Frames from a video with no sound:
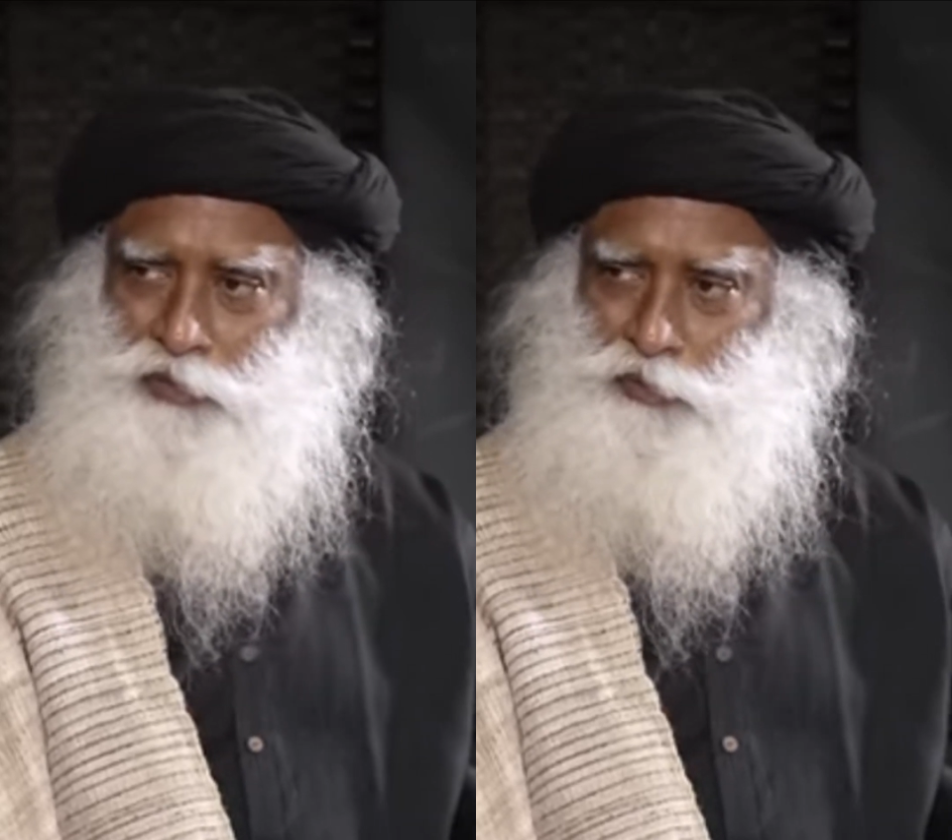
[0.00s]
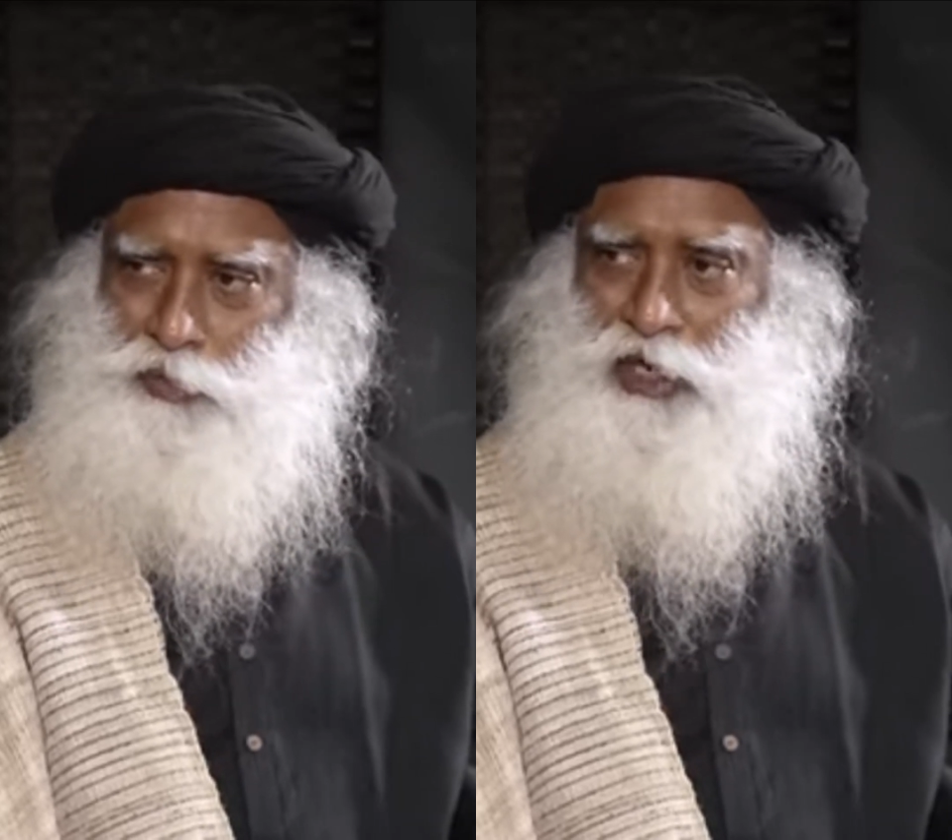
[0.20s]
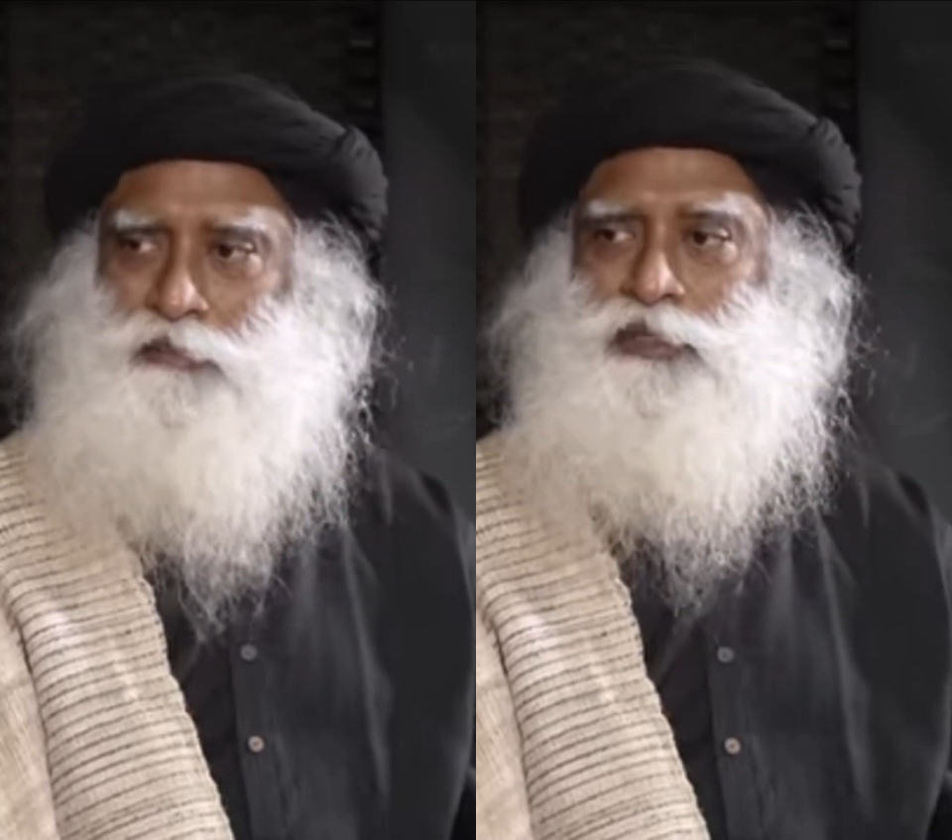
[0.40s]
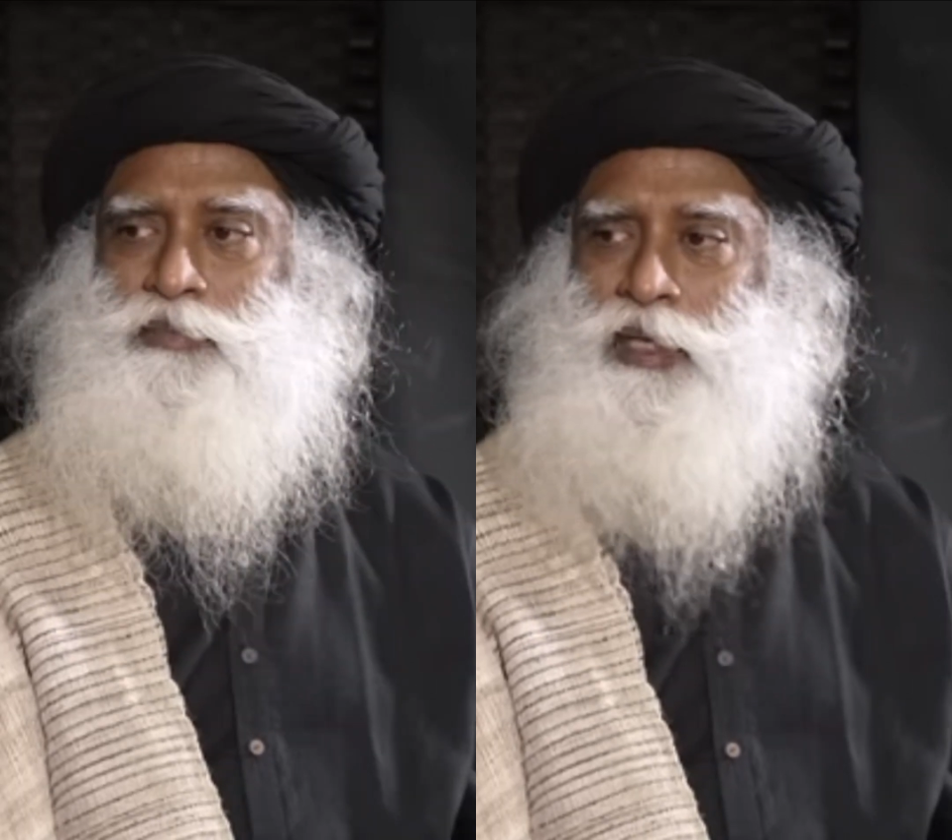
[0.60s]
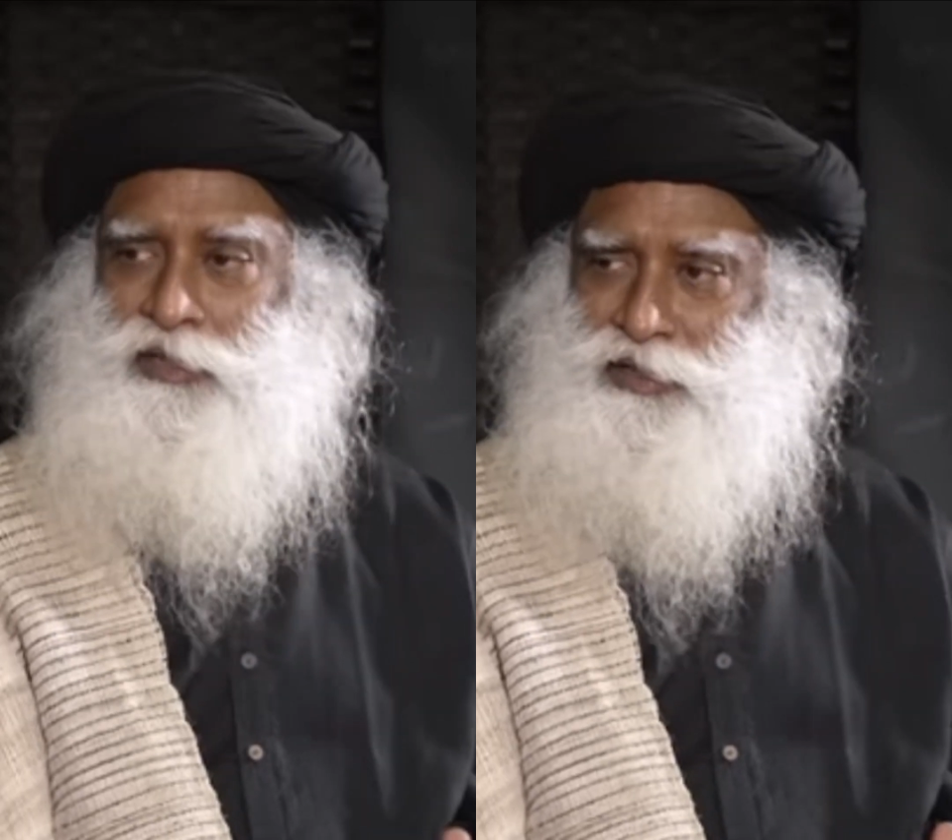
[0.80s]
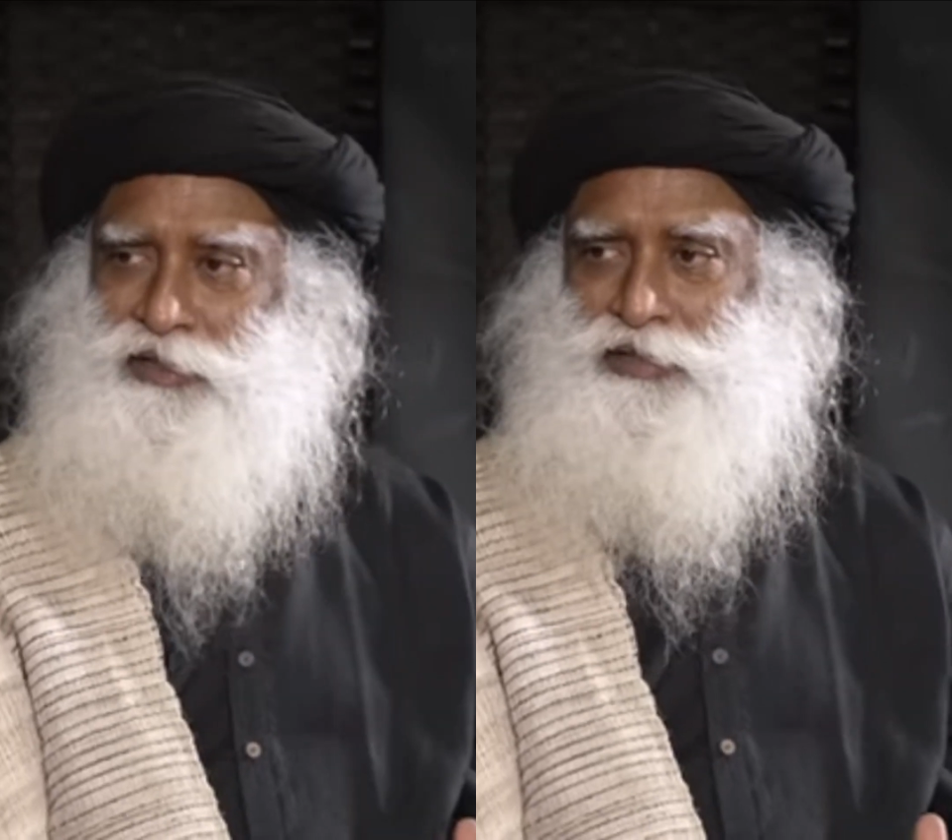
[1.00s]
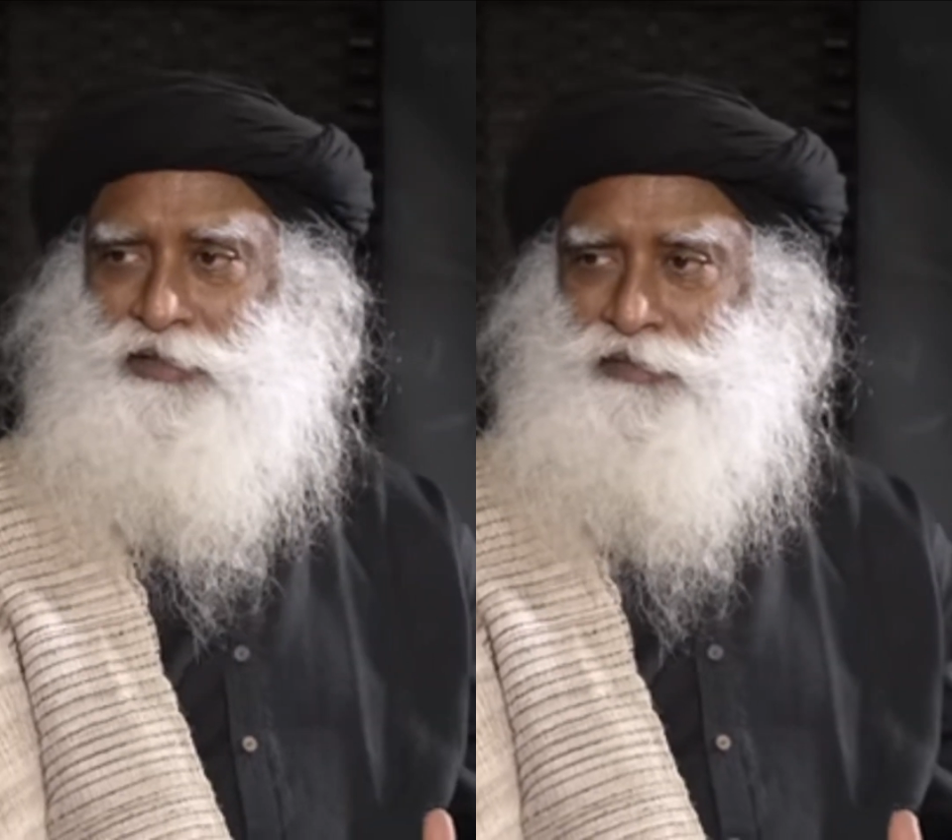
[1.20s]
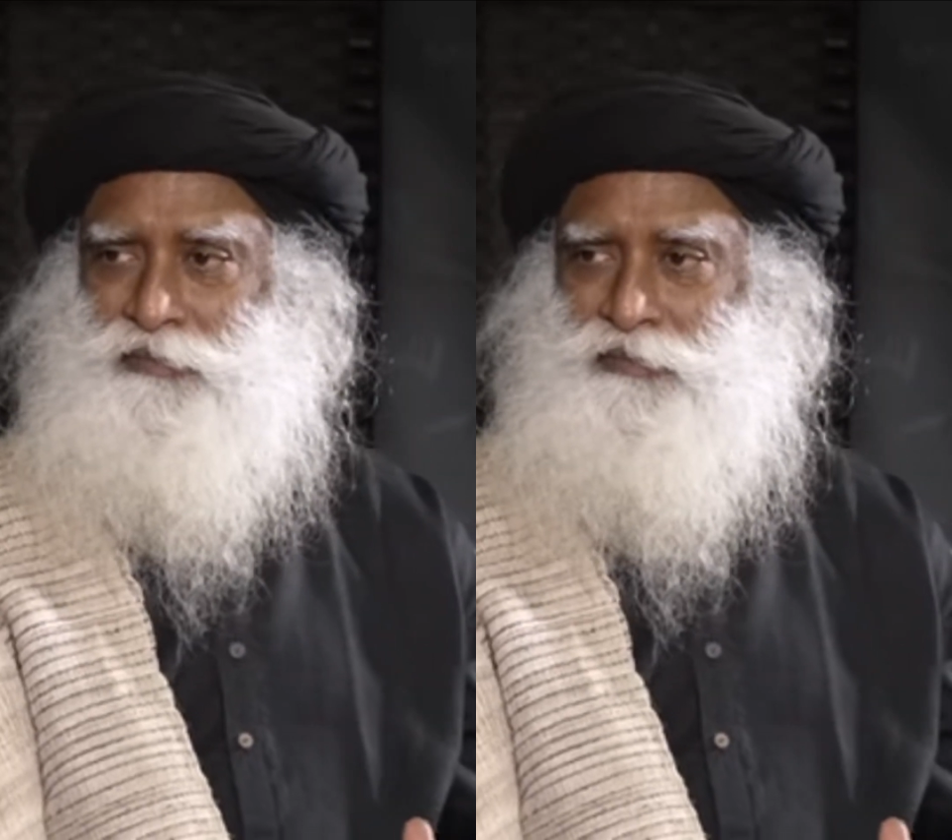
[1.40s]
to become space.